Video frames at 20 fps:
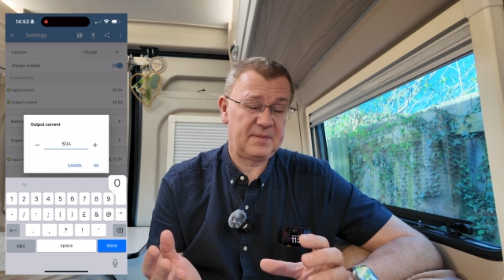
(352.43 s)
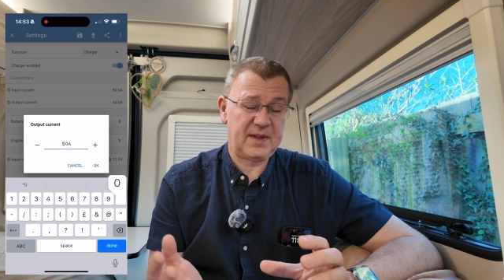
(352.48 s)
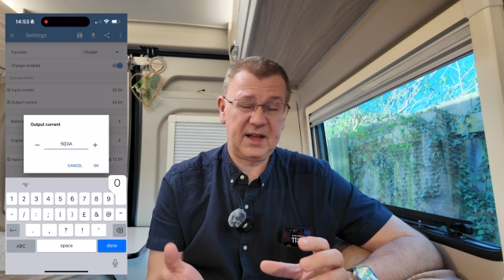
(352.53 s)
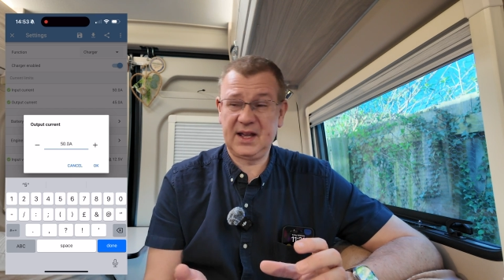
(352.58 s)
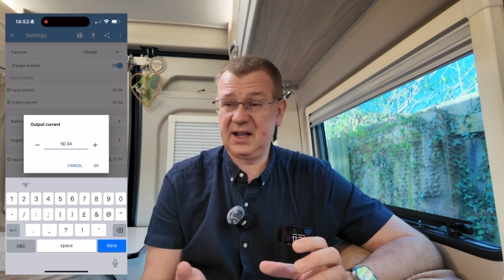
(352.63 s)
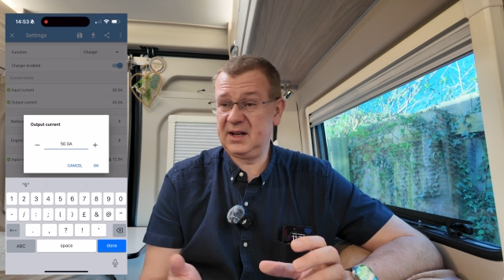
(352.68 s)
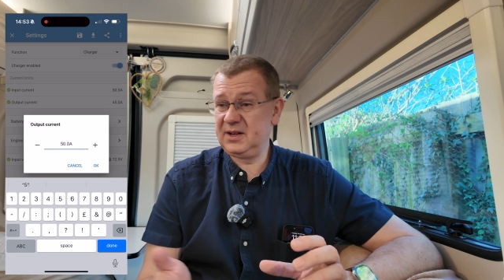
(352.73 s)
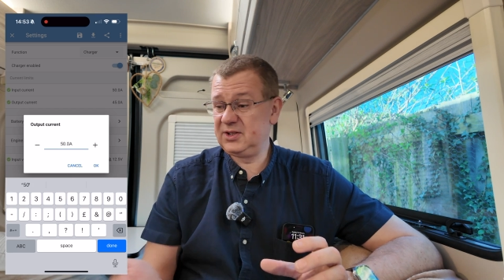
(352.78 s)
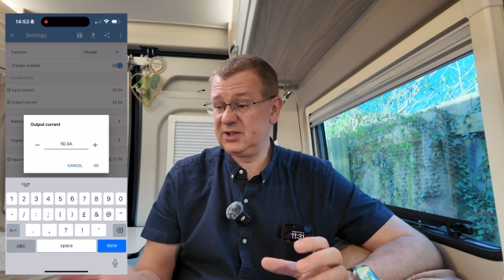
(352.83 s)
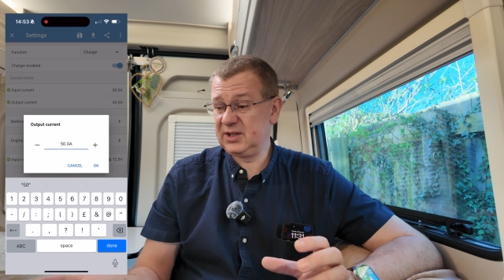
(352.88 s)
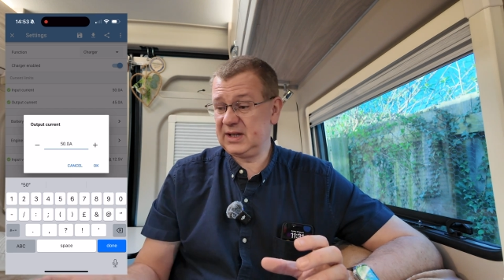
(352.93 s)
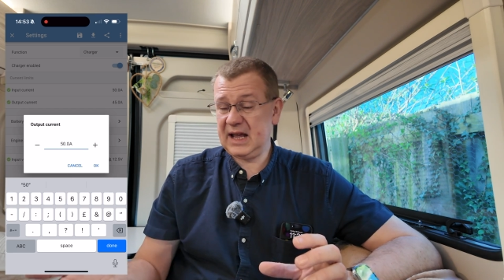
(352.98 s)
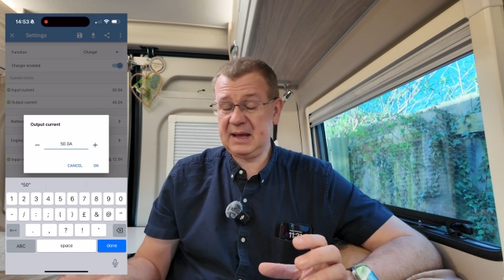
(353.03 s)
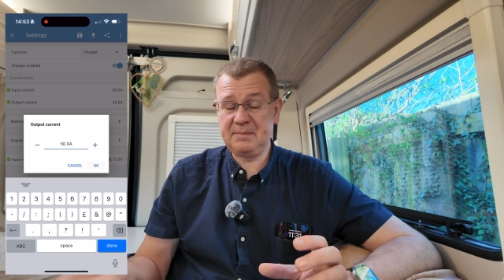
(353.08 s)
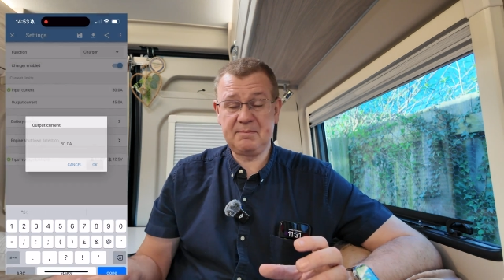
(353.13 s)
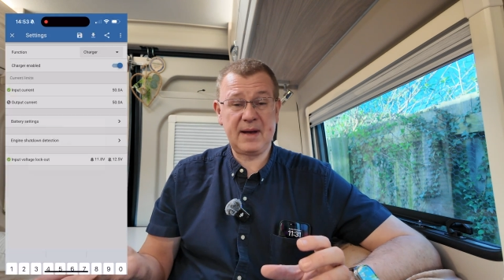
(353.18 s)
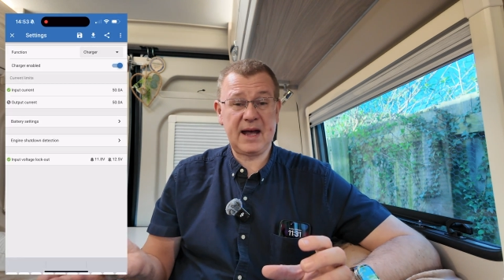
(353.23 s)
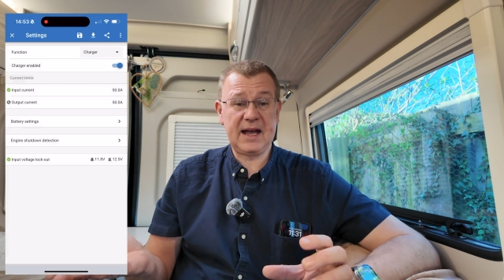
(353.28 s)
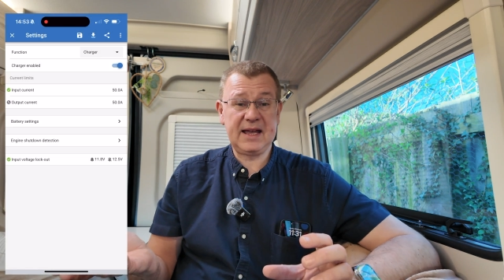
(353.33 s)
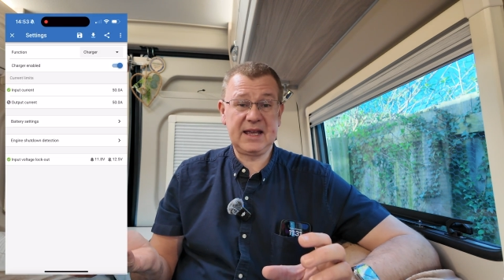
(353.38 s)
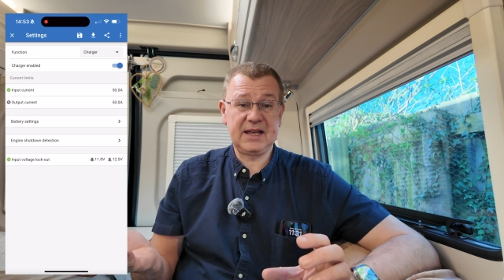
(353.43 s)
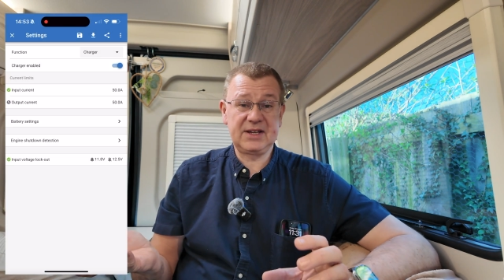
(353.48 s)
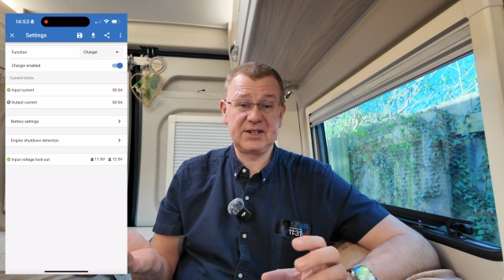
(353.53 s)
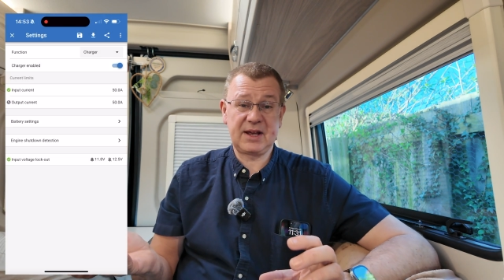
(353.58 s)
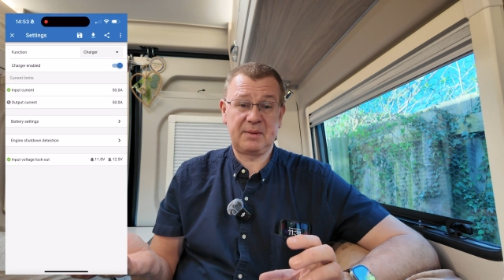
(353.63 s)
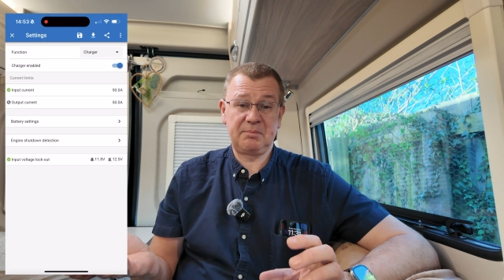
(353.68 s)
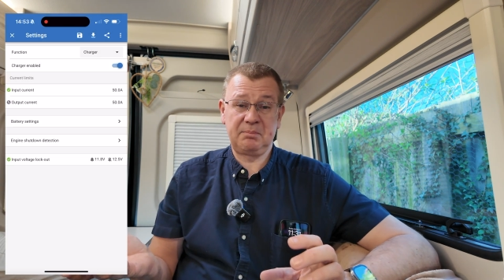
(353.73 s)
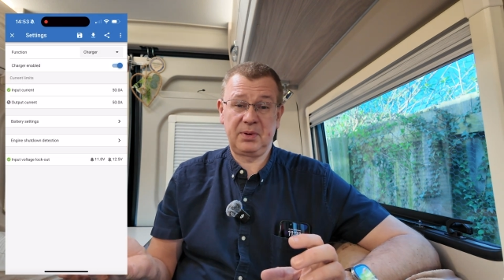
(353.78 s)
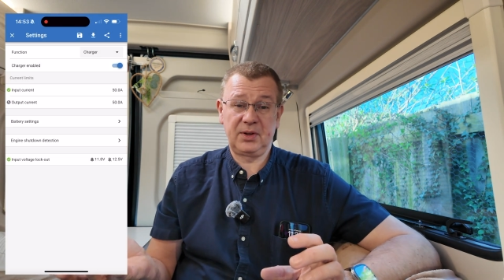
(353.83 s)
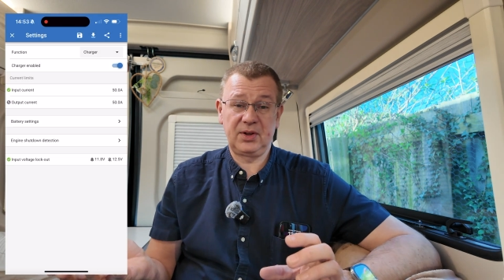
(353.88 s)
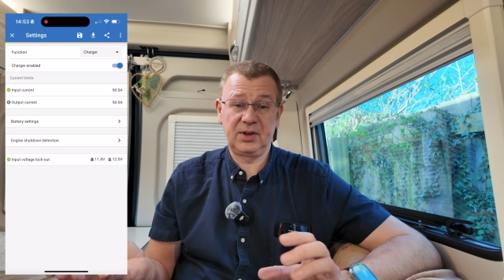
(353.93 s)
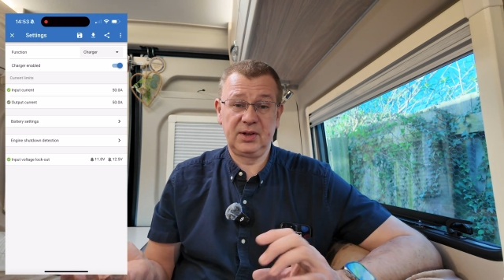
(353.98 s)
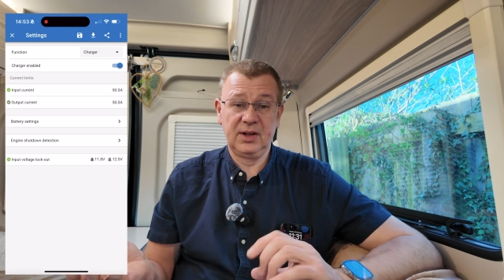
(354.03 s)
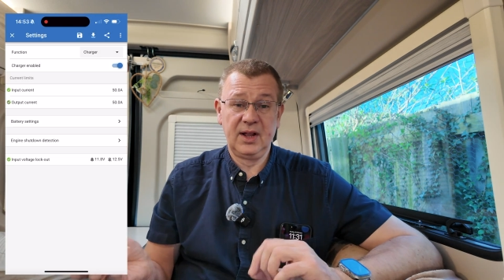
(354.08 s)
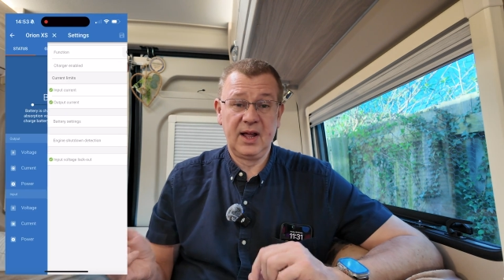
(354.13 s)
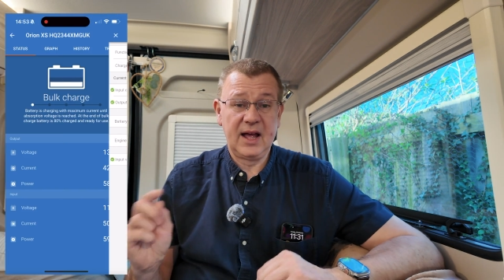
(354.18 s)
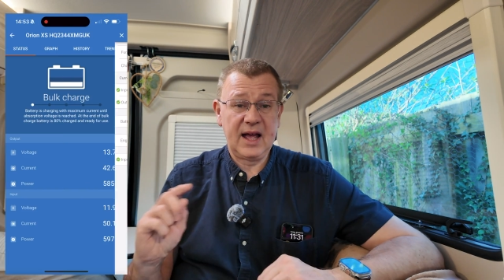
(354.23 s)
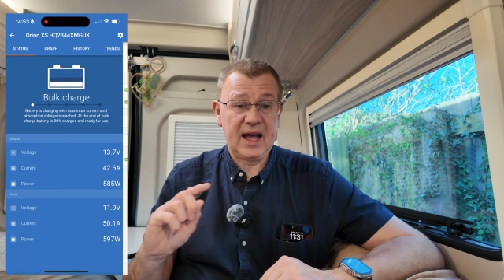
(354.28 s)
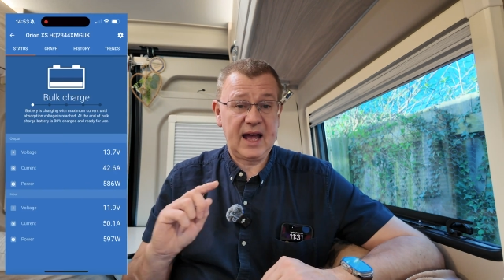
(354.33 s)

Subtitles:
and in my example